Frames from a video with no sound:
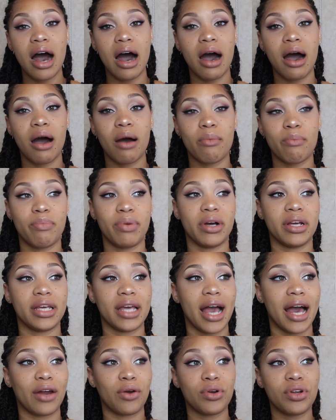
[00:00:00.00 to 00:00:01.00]
But
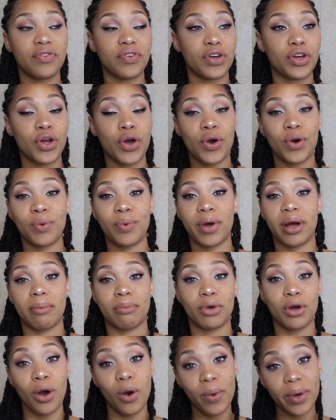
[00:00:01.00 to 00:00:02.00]
yeah, I don't even know where
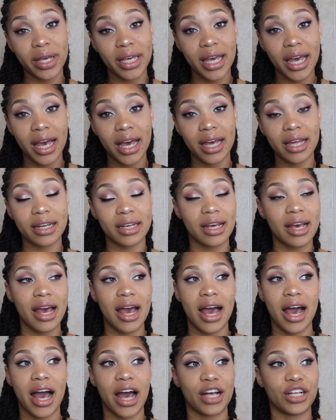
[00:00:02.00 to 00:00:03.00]
I'm going yet.
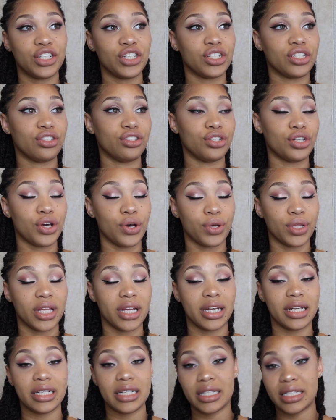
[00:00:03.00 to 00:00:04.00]
I just know
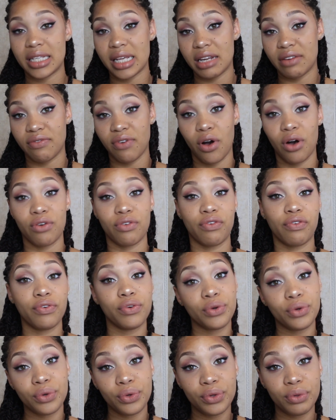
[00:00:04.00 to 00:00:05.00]
that it needs to involve
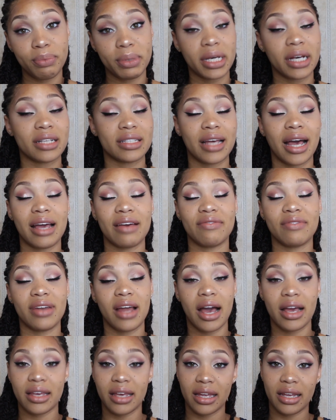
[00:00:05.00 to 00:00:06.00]
food because I have
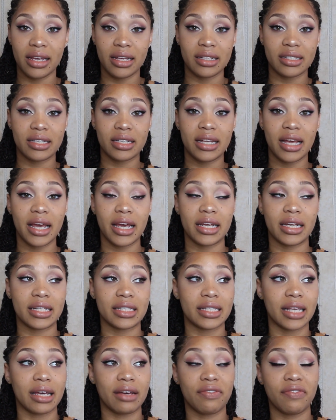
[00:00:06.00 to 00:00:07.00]
not yet eaten today and
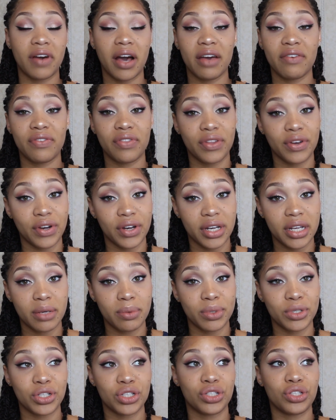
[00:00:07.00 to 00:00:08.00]
it's like 5:30,
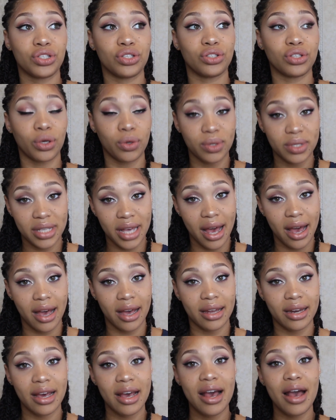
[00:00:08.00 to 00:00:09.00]
which is so
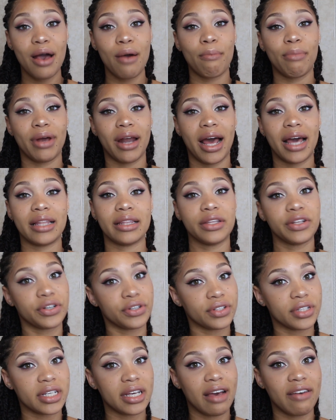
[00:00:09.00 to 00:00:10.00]
sad. But I
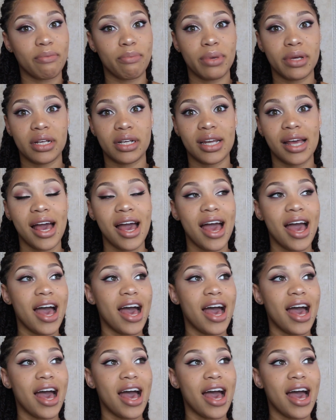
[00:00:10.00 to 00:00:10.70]
literally have been